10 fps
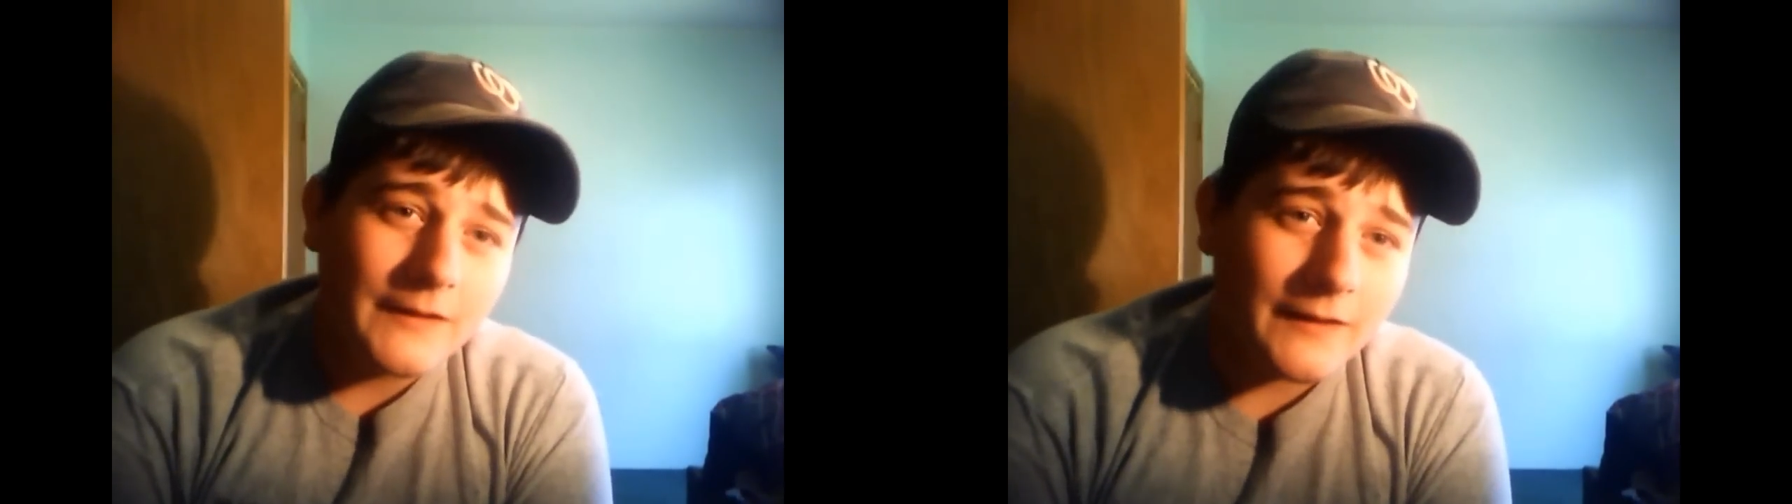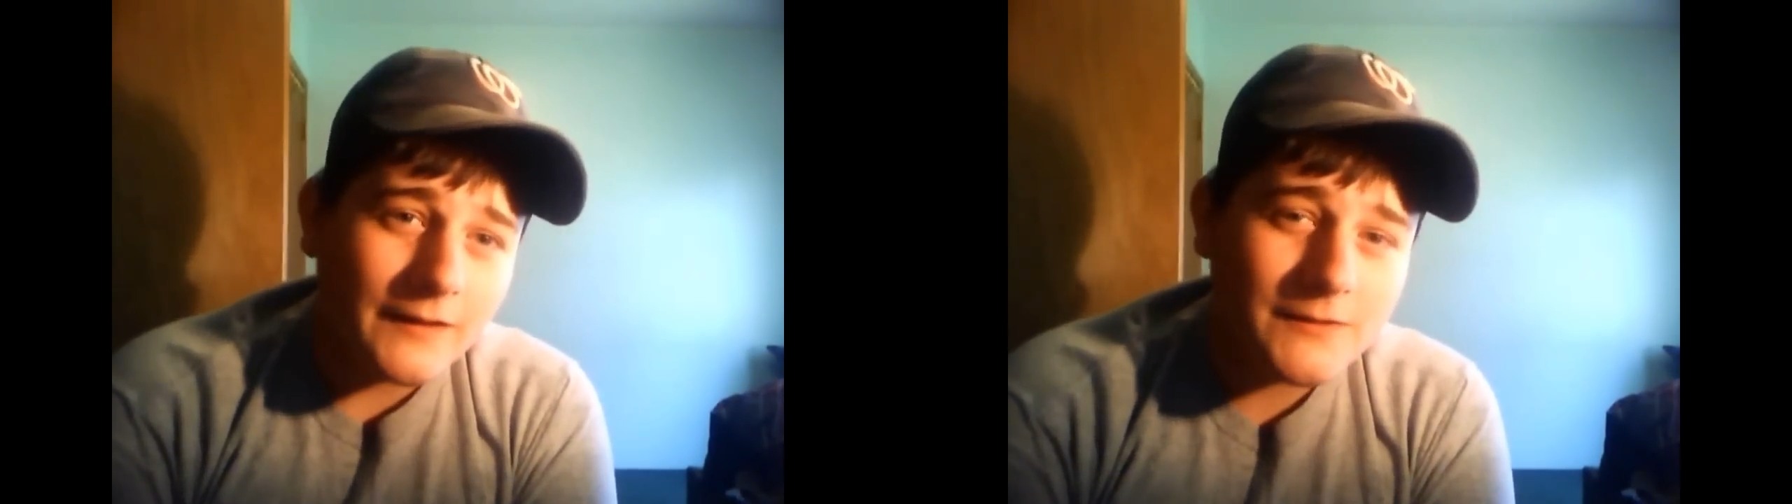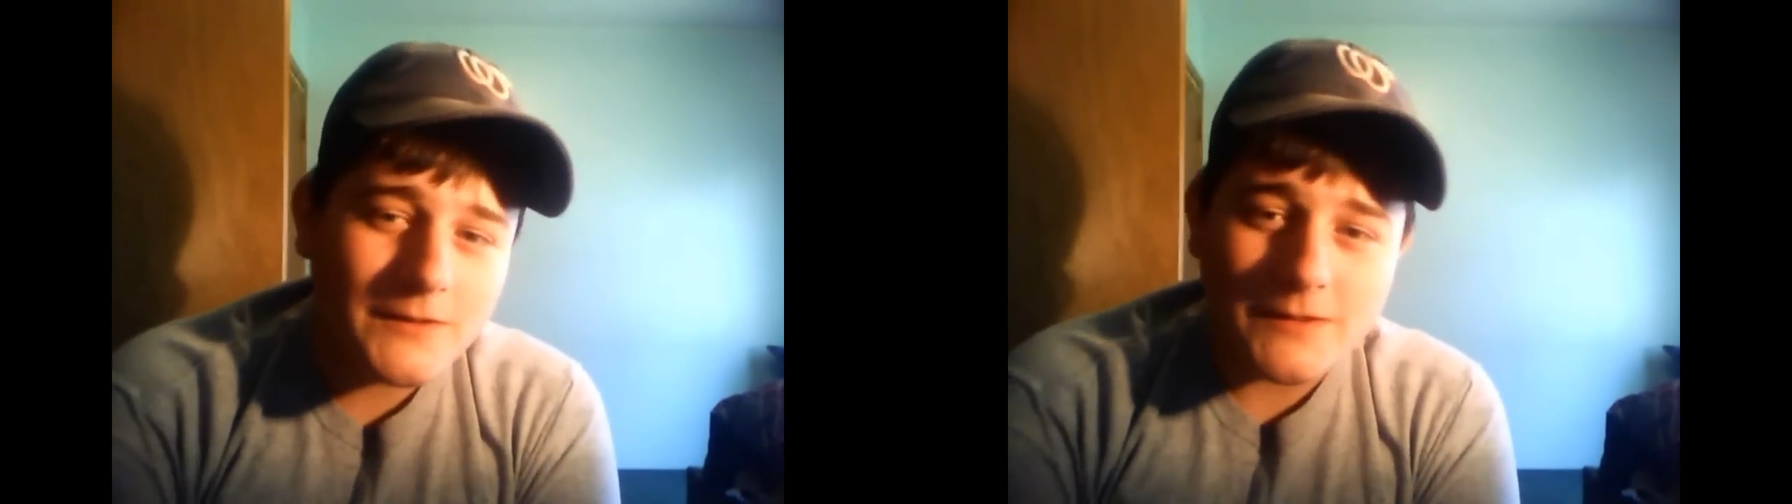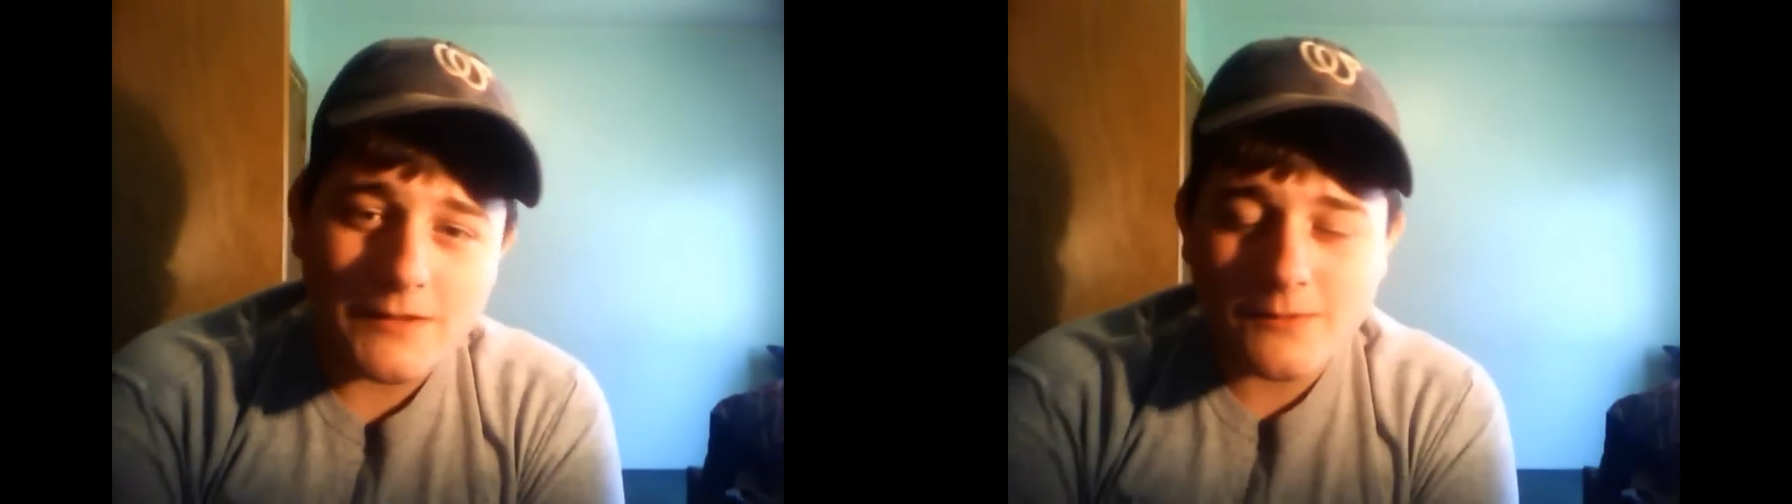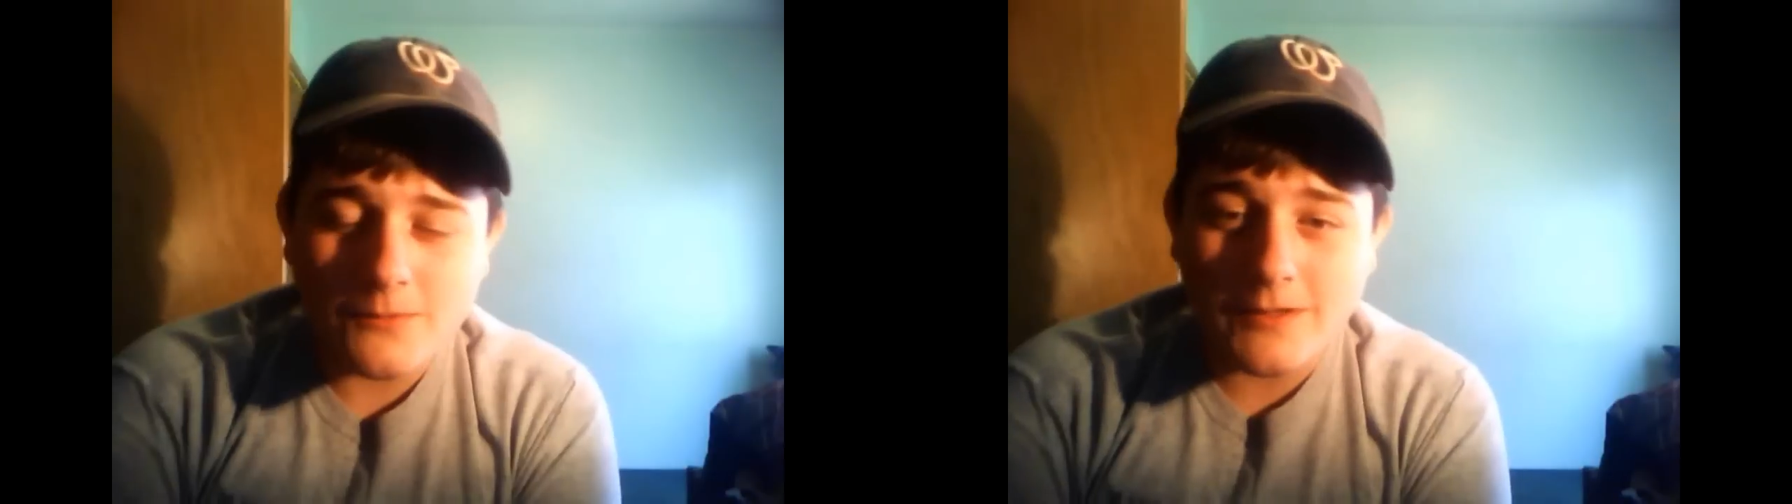you know,
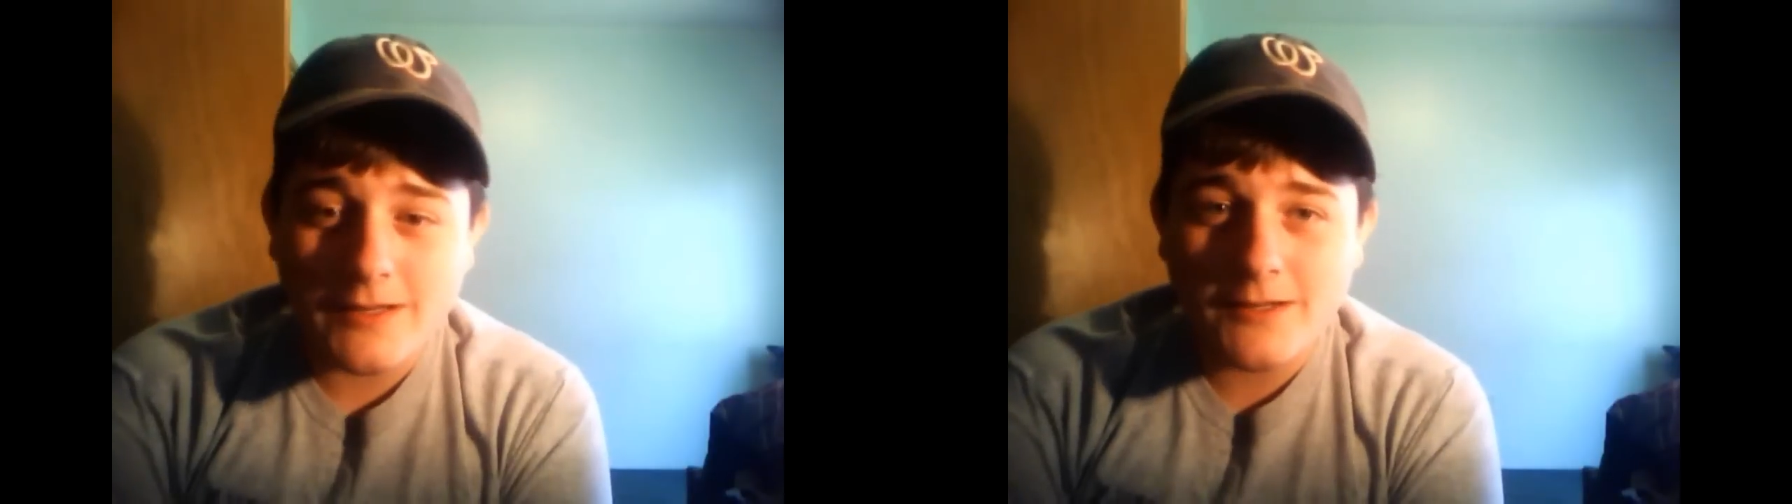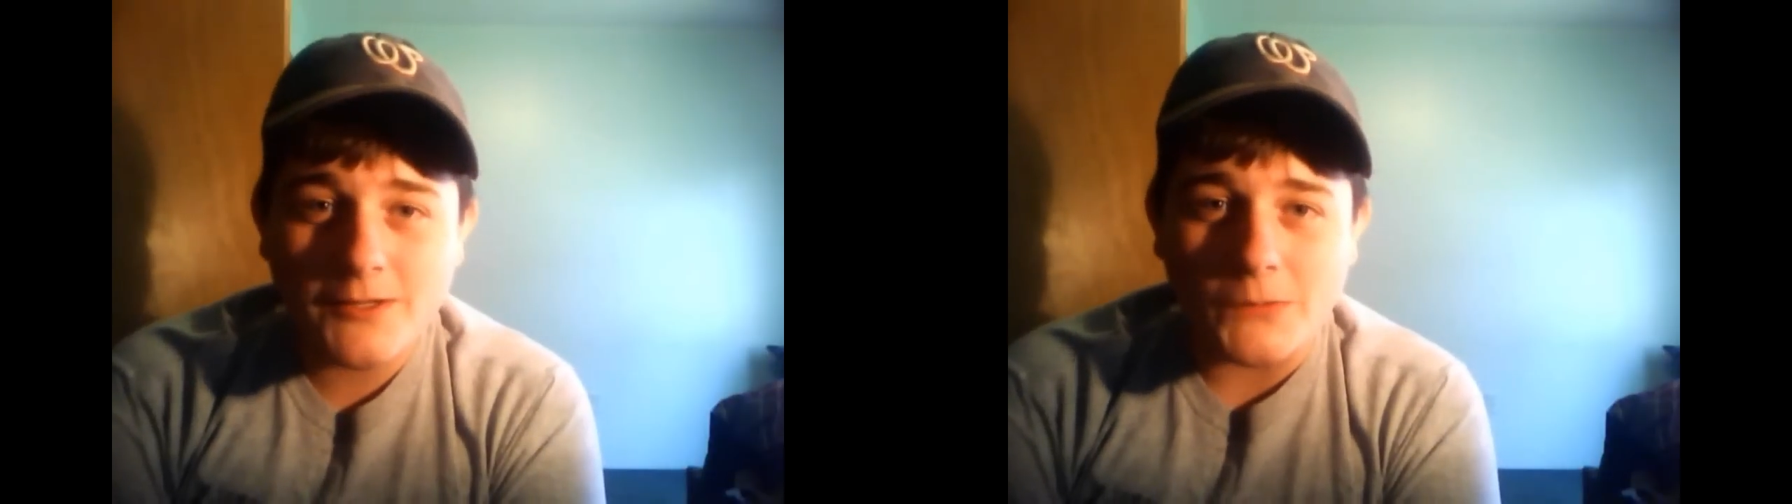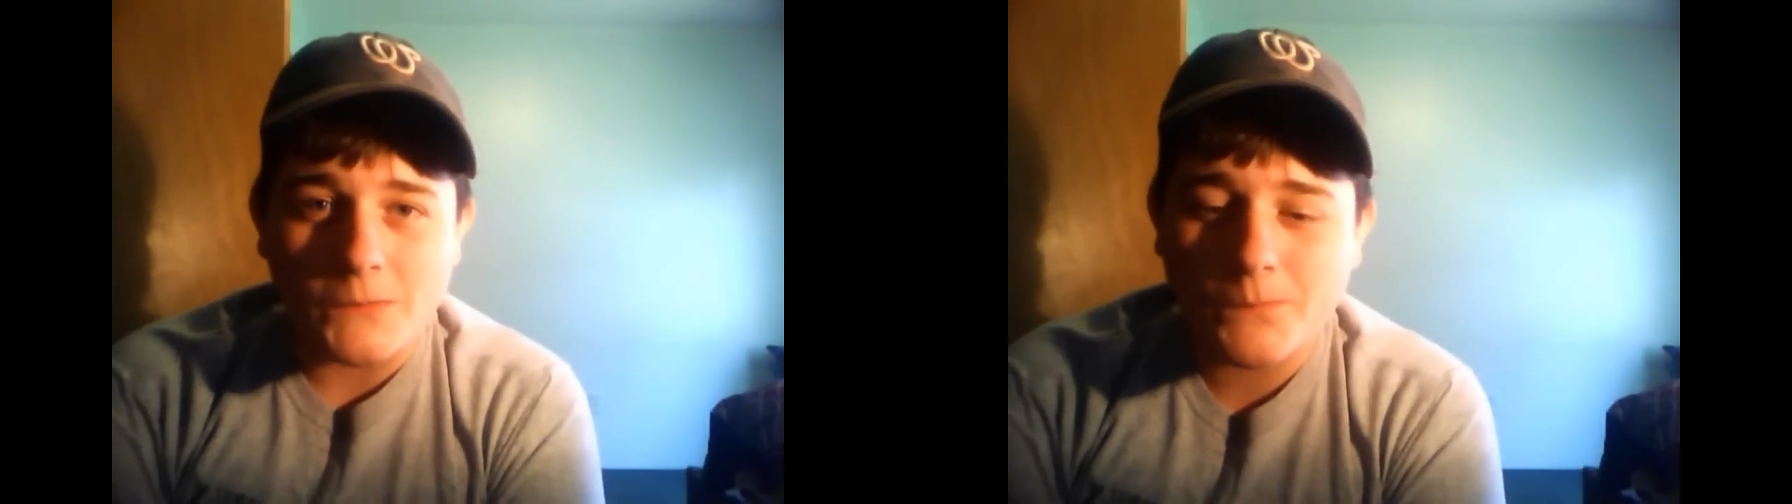what can you do?